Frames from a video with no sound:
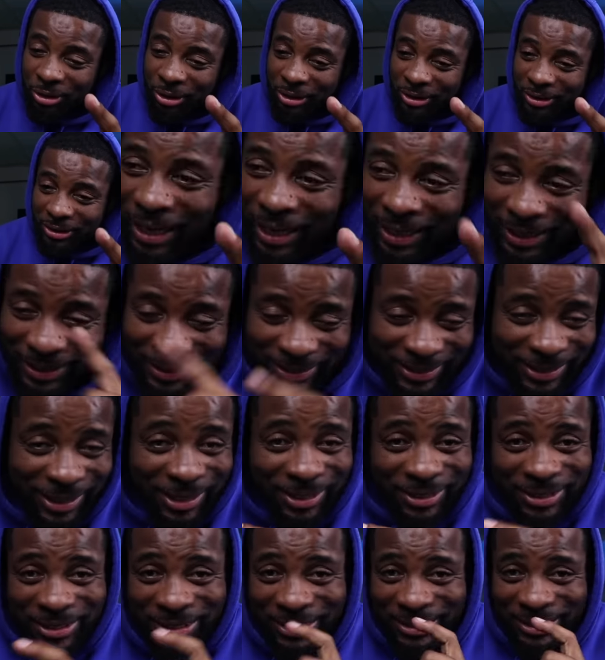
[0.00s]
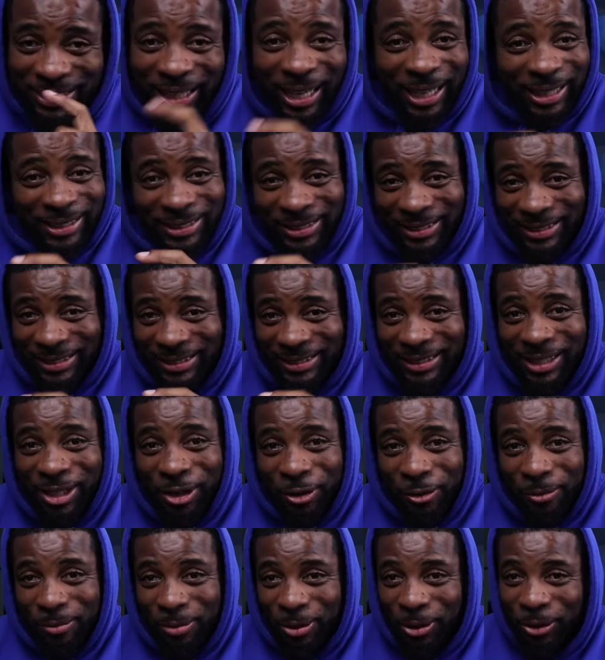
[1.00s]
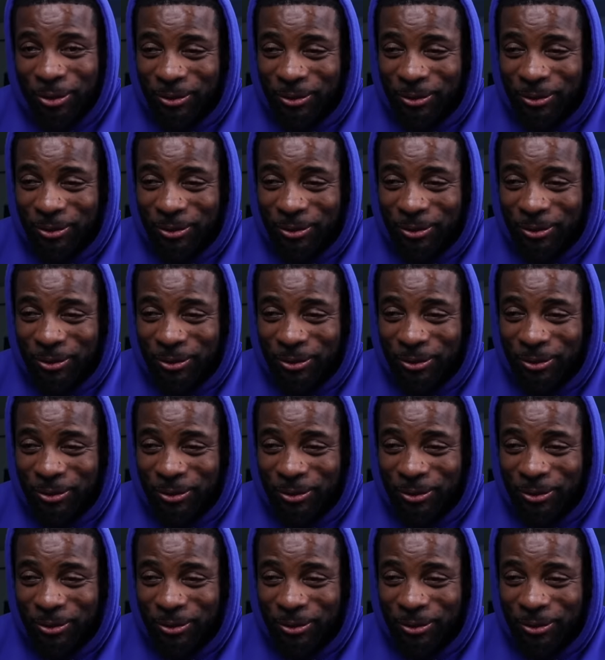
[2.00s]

this. I can tell she toxic as hell, bro.